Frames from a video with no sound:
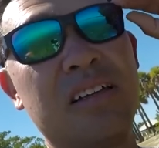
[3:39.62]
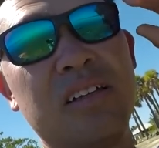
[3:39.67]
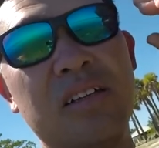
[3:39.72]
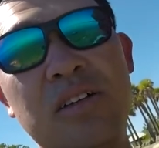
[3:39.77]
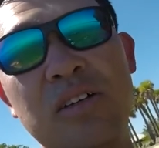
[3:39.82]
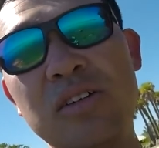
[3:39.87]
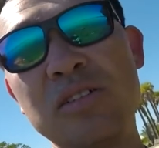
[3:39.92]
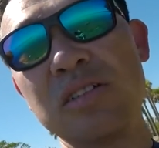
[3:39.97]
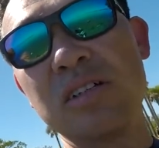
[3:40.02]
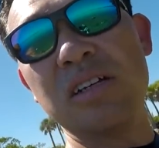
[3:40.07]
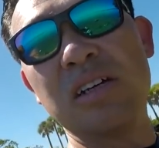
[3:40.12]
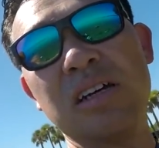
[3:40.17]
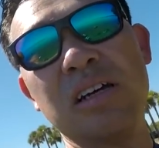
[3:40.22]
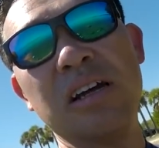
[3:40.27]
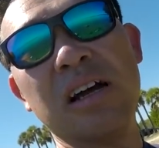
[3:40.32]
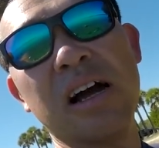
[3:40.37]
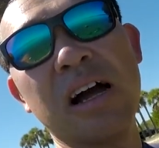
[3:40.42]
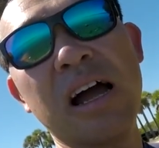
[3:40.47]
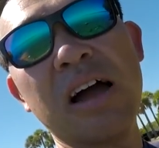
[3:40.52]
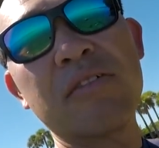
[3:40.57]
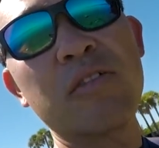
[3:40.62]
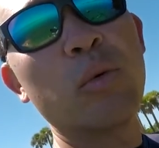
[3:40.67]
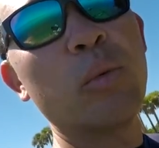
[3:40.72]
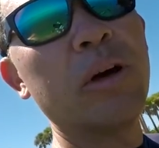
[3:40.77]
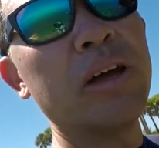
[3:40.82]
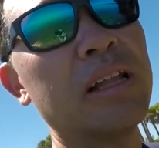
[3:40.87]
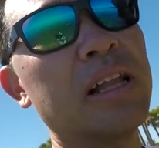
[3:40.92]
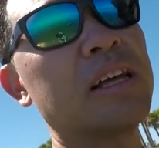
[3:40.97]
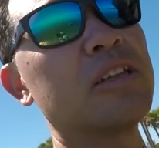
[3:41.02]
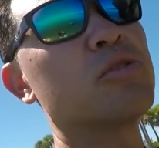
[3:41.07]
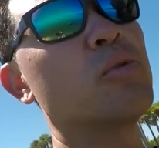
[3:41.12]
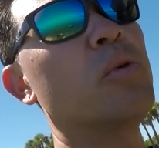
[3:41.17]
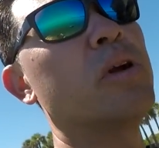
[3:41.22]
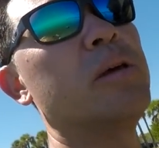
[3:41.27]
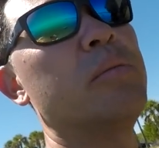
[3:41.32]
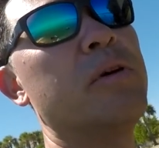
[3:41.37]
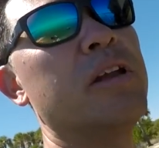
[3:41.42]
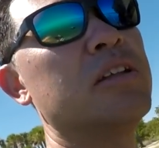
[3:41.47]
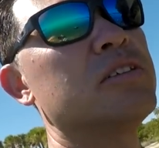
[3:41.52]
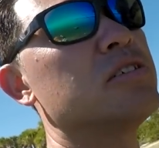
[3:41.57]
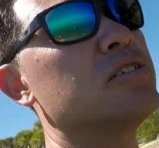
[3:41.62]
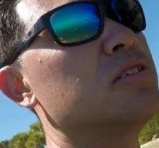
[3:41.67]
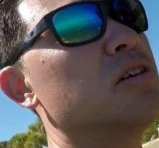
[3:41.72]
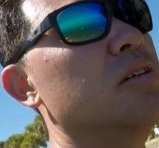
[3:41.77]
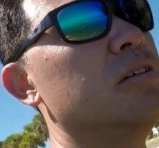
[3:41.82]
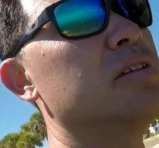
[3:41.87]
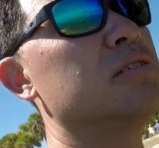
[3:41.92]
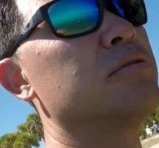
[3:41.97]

Usually I have to wait like 20 minutes or so.